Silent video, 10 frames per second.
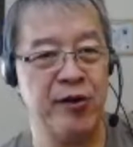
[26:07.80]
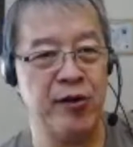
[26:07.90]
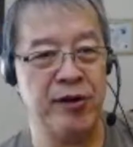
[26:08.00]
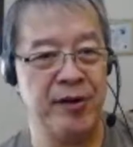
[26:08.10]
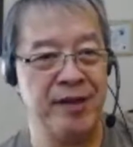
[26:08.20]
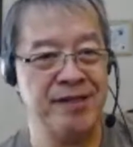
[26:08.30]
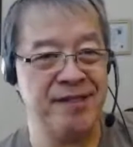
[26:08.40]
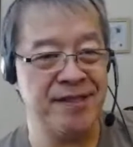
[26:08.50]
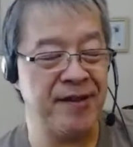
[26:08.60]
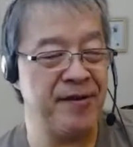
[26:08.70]

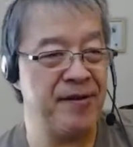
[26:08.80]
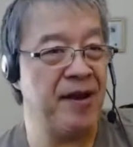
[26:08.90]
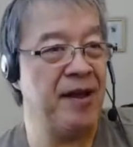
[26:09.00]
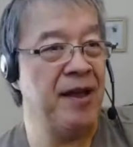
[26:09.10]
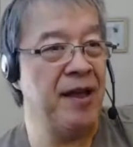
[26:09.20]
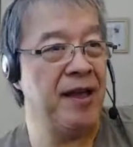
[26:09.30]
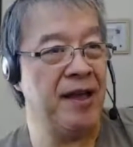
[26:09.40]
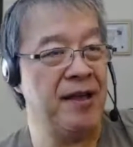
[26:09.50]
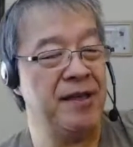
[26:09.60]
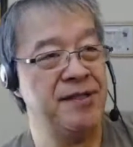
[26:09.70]
instill
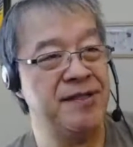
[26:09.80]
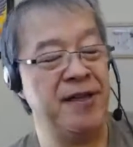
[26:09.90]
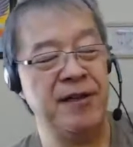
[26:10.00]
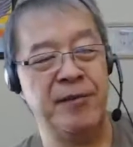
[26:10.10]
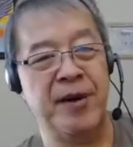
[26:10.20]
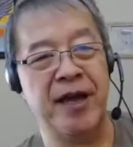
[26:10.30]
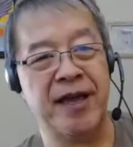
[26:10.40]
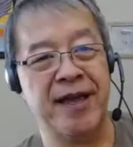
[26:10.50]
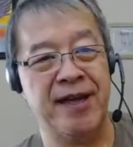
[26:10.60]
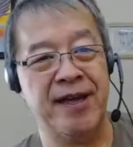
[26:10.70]
in my account
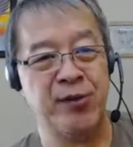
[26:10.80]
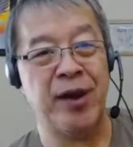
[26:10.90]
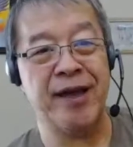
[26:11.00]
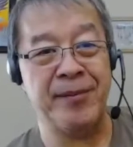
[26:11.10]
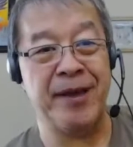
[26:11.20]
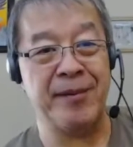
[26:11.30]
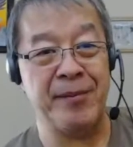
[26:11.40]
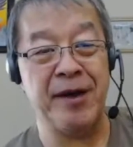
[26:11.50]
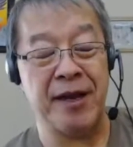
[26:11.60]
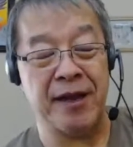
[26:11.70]
so I can make money.
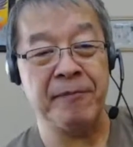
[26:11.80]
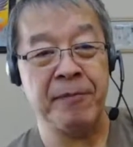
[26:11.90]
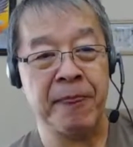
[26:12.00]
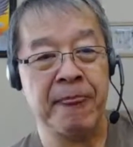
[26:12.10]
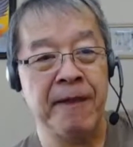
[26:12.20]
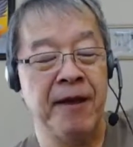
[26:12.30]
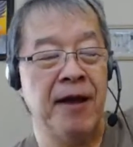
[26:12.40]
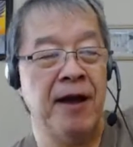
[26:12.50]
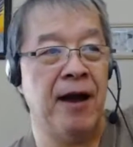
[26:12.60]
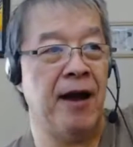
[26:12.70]

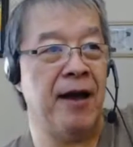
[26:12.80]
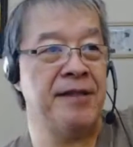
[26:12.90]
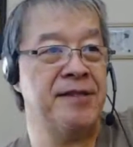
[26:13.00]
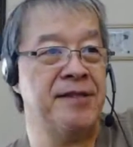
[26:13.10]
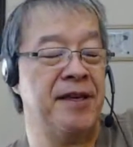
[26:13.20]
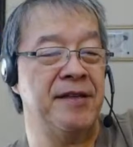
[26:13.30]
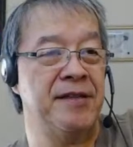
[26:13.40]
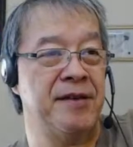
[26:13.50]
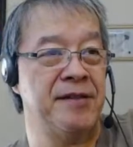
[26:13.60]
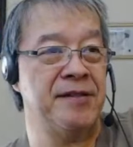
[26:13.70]
It's a
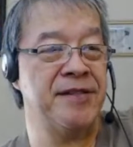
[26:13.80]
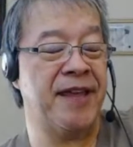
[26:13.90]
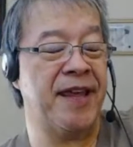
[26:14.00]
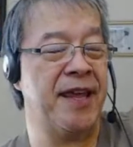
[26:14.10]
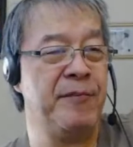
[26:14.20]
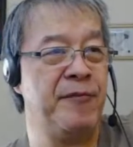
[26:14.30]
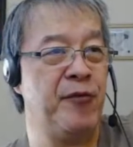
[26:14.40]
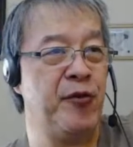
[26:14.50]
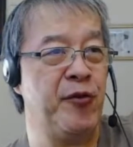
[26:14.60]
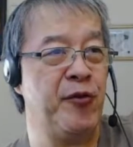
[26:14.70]
scheme for
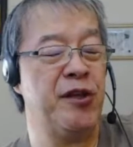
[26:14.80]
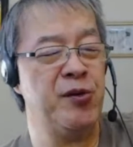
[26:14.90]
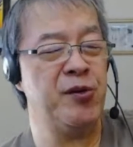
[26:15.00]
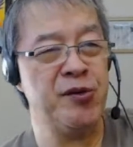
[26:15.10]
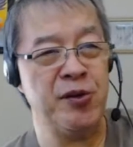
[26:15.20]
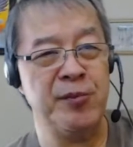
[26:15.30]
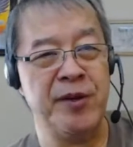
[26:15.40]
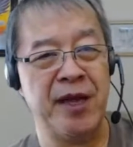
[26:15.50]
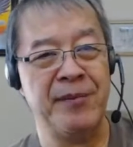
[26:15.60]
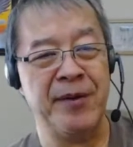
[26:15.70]
YouTube to
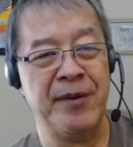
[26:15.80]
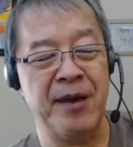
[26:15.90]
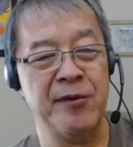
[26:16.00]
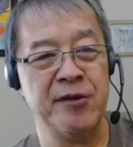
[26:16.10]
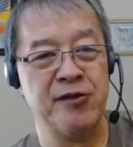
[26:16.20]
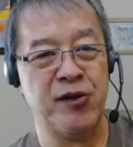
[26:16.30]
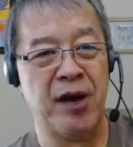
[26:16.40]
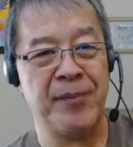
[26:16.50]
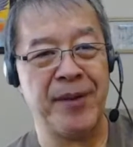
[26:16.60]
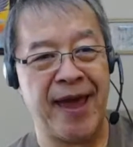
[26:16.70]
be able to drop
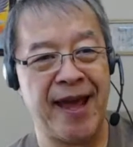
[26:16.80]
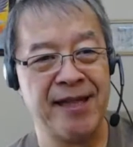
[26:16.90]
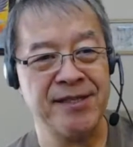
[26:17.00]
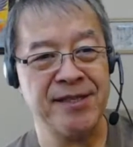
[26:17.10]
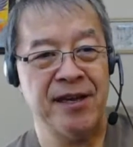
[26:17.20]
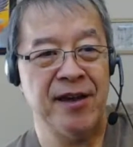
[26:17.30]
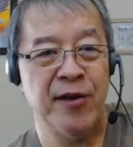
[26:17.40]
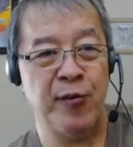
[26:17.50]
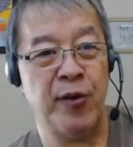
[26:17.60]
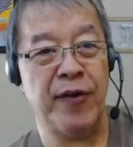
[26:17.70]
ads where
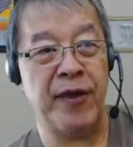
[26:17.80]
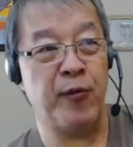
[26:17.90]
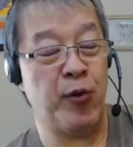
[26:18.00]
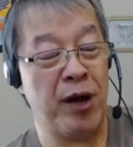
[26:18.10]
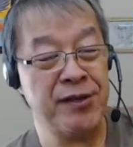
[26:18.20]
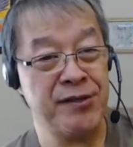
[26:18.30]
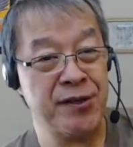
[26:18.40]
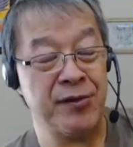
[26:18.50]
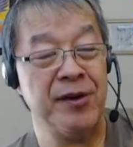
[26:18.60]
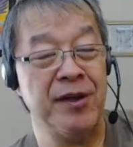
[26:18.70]
they want to
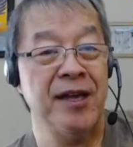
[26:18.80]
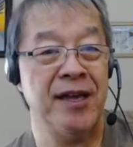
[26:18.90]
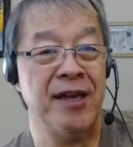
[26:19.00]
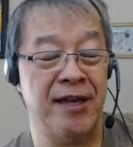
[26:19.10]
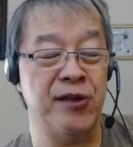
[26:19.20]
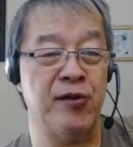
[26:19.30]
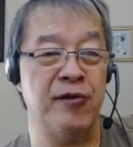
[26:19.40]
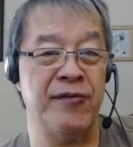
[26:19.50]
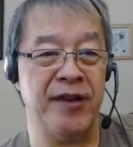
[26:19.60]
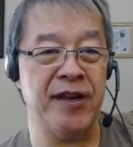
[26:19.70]
in your
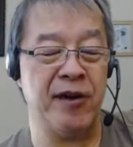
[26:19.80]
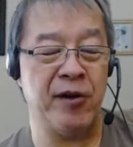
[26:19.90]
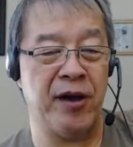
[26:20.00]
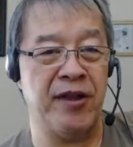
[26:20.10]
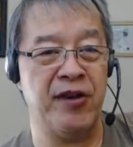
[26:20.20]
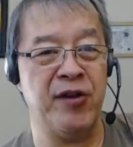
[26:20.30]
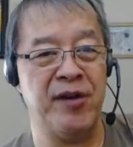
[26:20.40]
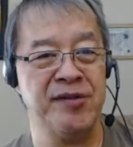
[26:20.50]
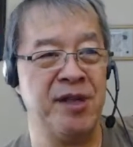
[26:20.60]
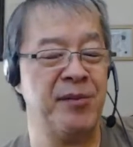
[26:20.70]
video, and then you have some
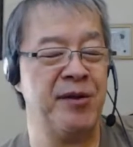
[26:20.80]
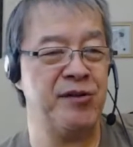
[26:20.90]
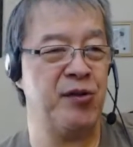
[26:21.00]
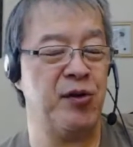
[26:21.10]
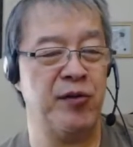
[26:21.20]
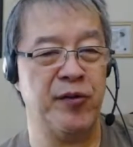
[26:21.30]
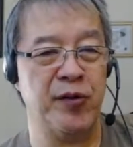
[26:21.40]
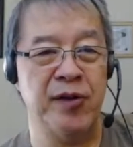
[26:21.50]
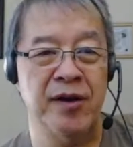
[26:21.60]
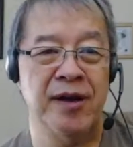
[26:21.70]
control over
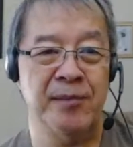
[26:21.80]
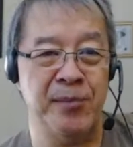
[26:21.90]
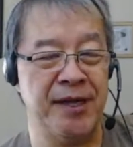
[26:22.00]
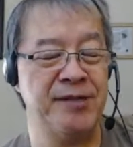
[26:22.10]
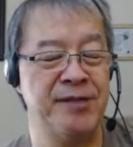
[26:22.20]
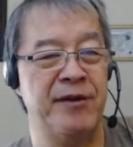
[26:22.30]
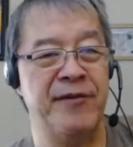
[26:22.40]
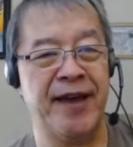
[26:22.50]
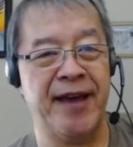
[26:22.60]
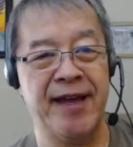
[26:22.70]
placement of
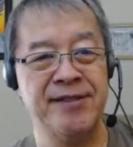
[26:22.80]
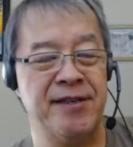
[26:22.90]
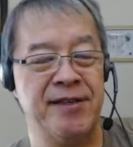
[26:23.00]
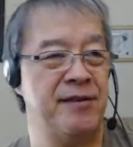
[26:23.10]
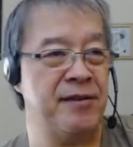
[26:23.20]
ads and that